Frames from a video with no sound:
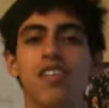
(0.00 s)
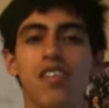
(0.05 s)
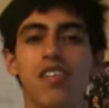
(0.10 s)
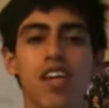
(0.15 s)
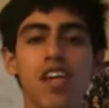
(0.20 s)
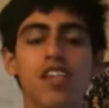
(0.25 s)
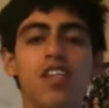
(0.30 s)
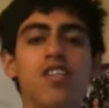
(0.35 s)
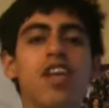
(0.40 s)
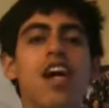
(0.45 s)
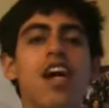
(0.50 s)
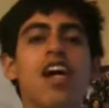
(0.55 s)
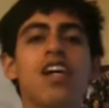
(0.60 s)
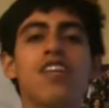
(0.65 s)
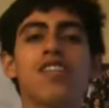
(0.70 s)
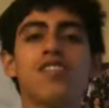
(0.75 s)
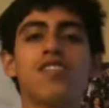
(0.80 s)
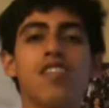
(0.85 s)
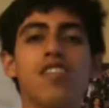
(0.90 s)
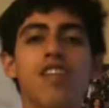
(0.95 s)

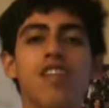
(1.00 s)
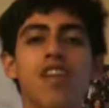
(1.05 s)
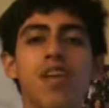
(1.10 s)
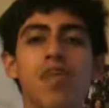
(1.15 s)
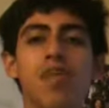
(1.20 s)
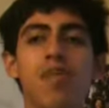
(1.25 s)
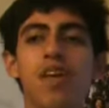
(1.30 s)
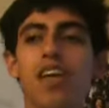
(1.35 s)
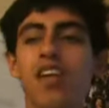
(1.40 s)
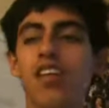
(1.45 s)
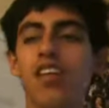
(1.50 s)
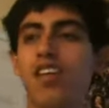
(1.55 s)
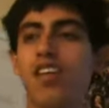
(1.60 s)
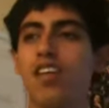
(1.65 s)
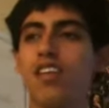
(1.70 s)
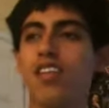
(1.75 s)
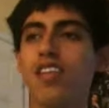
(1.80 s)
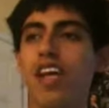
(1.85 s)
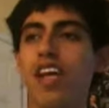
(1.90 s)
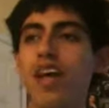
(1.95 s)
guys, you know what I mean?
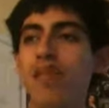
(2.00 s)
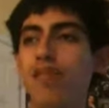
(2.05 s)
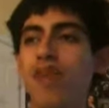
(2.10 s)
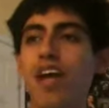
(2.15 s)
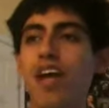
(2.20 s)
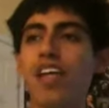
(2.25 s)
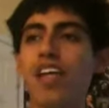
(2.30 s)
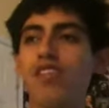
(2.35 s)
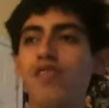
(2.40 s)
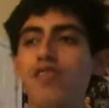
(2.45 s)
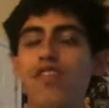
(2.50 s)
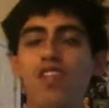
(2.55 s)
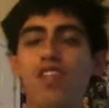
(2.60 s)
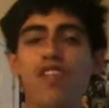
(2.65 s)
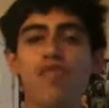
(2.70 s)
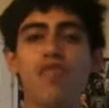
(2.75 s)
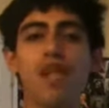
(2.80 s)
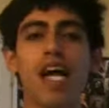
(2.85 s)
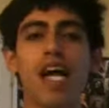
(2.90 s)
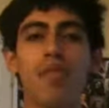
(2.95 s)
The NBA is full
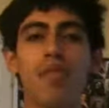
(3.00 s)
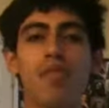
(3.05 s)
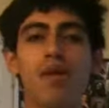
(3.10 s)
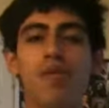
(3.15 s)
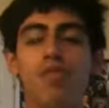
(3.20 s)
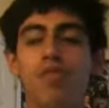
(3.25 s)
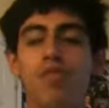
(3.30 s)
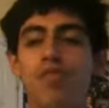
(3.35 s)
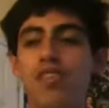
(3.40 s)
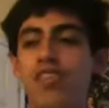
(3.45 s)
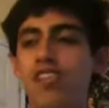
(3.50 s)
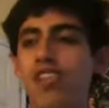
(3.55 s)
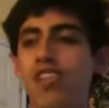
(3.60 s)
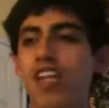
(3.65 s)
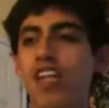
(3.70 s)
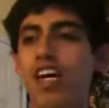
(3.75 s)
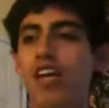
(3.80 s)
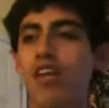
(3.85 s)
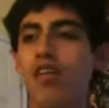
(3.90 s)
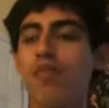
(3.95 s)
of black people and there's a
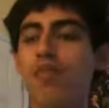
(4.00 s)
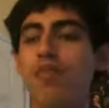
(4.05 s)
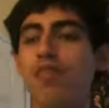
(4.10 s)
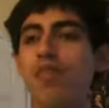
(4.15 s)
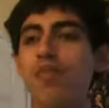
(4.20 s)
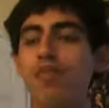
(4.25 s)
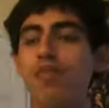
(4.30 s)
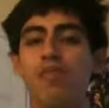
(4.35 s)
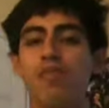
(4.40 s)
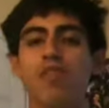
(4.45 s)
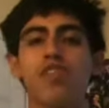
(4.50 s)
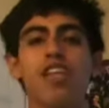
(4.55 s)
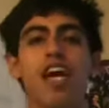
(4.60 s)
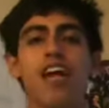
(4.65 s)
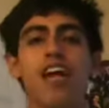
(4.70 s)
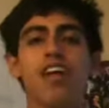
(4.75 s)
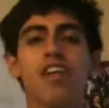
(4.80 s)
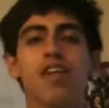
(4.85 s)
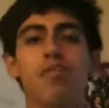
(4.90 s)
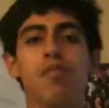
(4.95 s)
lot of
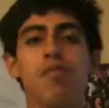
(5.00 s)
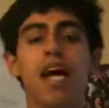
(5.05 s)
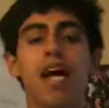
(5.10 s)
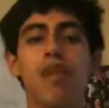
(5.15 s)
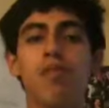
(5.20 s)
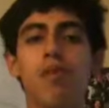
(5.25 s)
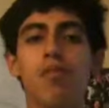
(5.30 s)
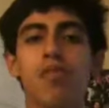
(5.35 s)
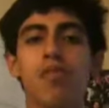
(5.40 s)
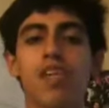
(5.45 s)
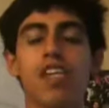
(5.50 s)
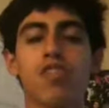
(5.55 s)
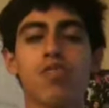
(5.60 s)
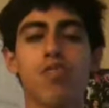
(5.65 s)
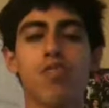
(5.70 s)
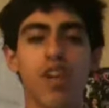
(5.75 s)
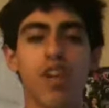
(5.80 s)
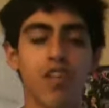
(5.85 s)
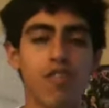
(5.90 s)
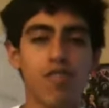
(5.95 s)
talented black people. That's
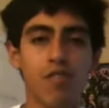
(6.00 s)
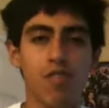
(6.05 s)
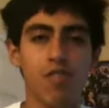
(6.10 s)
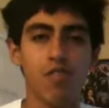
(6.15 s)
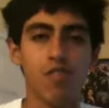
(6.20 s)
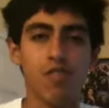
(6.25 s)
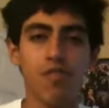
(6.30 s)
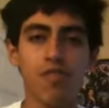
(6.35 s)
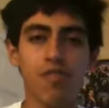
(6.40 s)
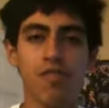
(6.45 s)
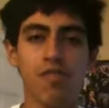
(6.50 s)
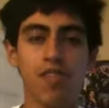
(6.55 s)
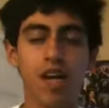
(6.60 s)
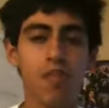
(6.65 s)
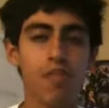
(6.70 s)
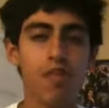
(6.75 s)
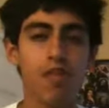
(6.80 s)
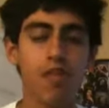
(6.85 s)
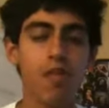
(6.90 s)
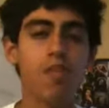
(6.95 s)
wonderful.
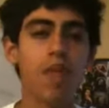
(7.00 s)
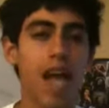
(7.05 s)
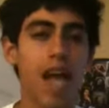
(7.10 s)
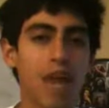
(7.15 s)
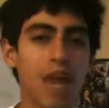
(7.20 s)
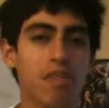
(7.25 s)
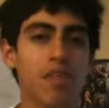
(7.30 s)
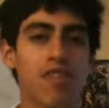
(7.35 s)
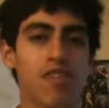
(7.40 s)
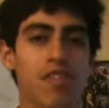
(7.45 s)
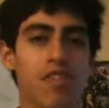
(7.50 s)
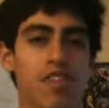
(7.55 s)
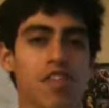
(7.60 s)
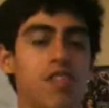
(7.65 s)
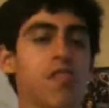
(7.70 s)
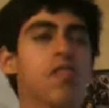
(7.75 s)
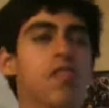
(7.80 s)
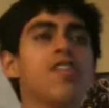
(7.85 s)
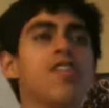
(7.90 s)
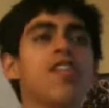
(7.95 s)
I'm happy for you.